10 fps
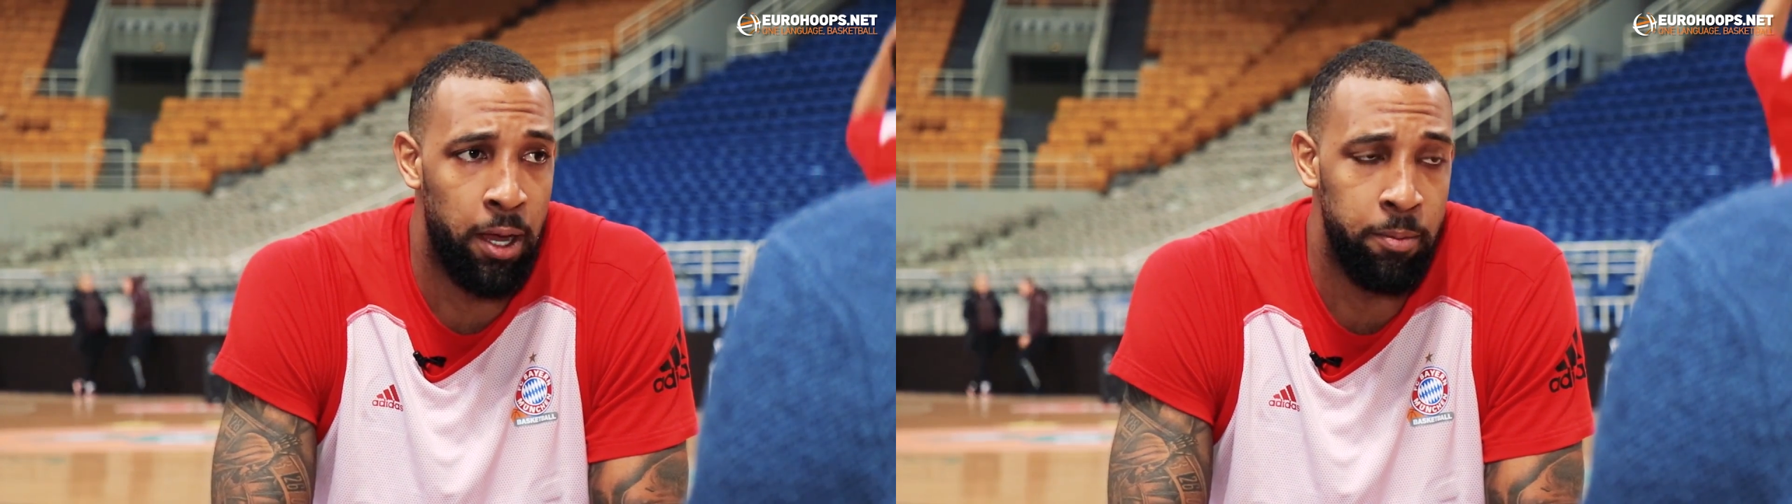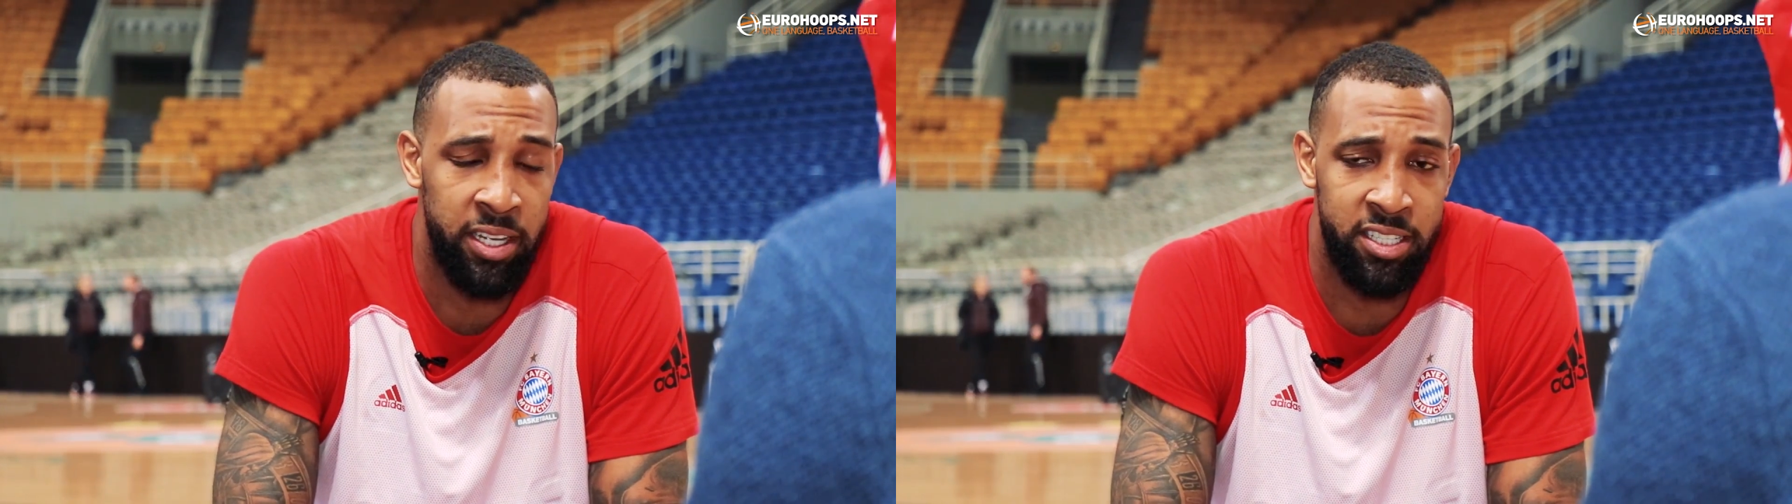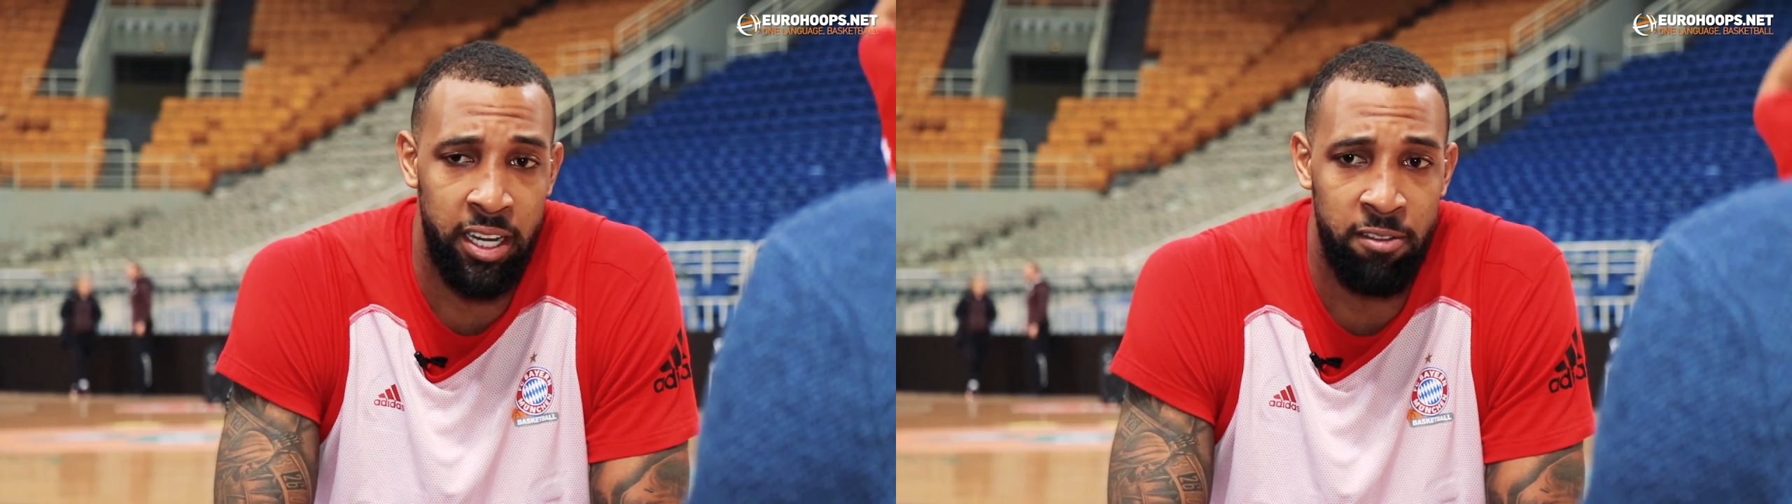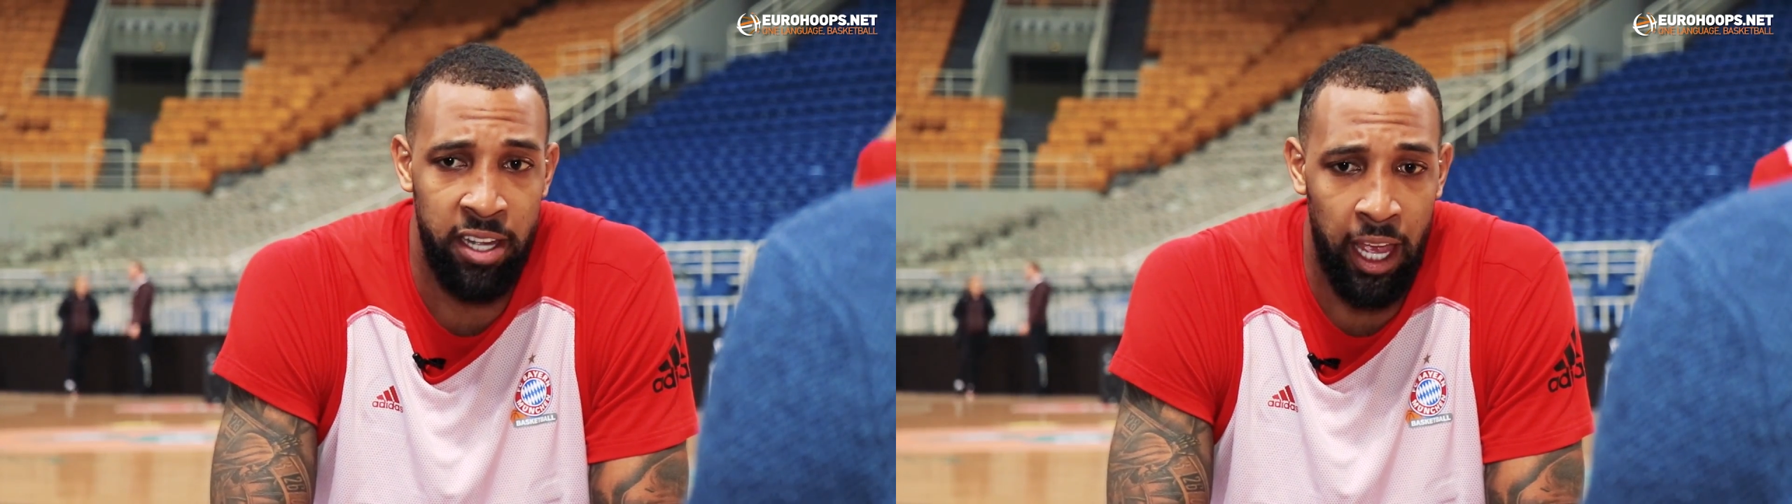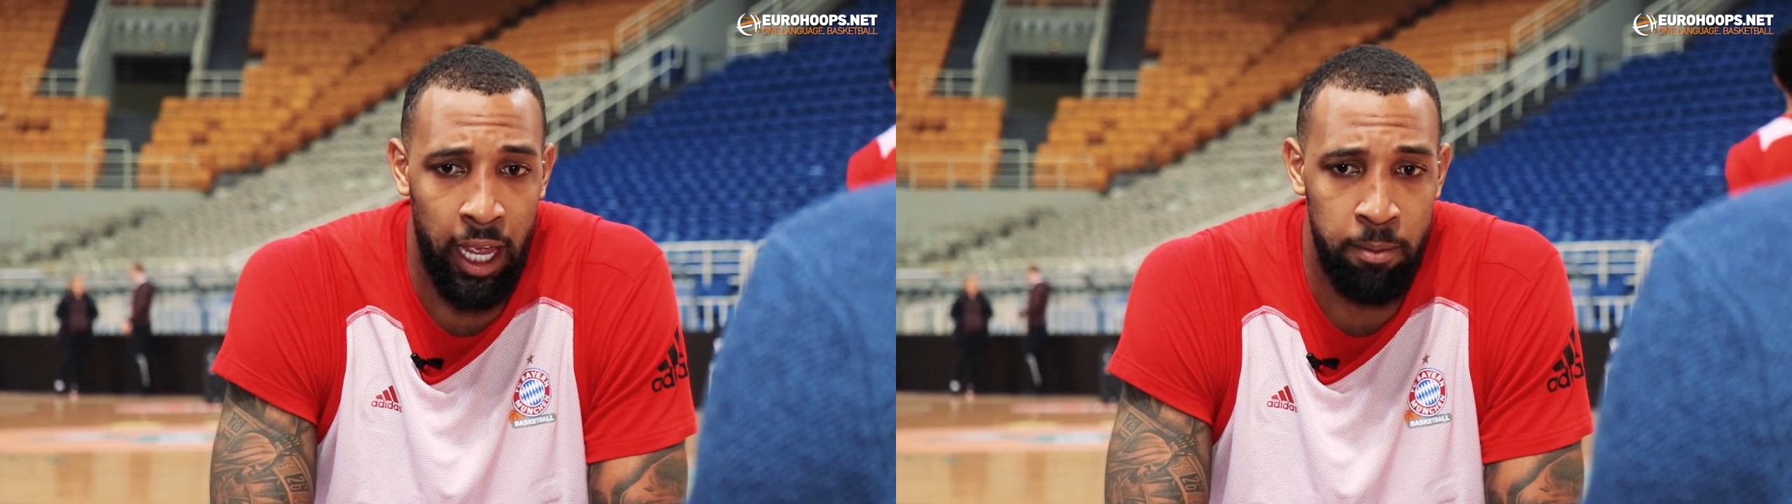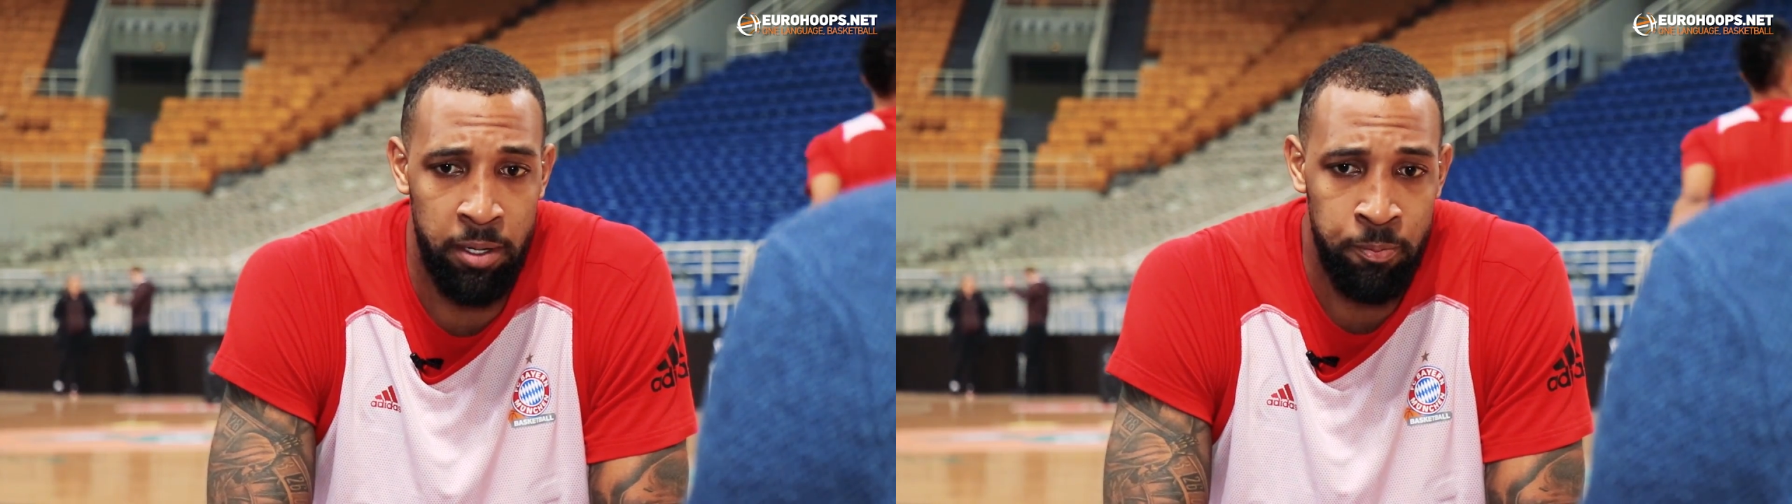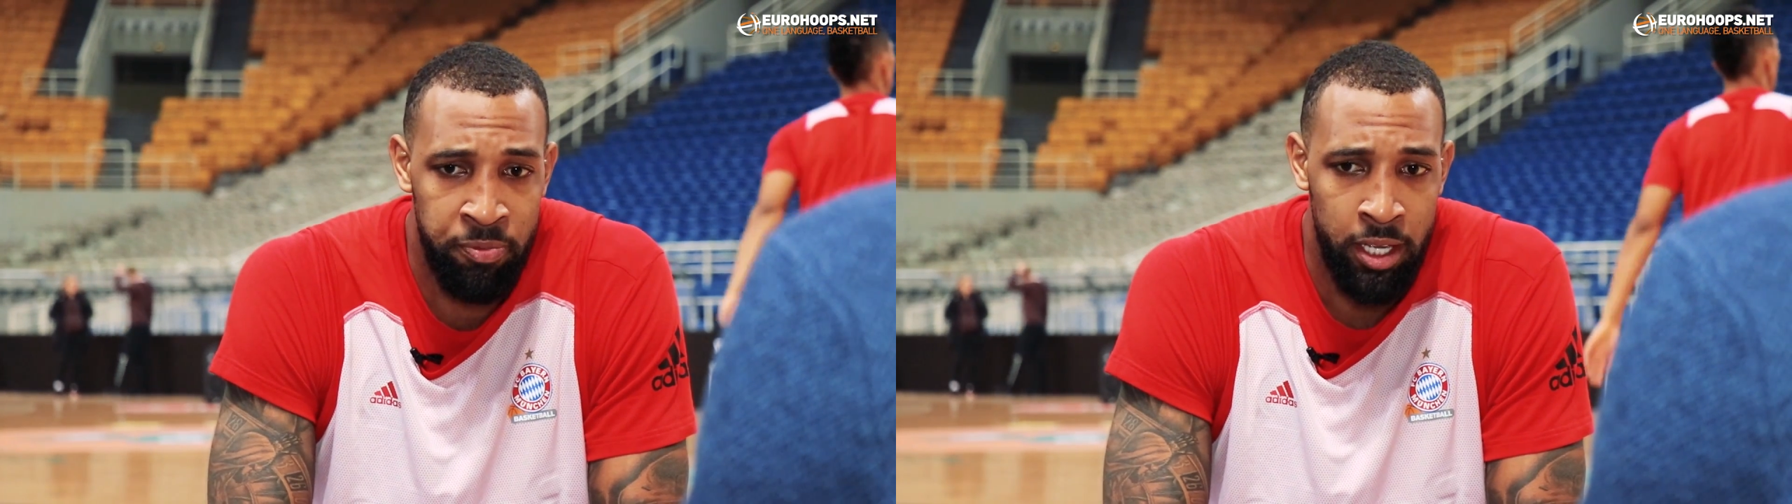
each and every game, and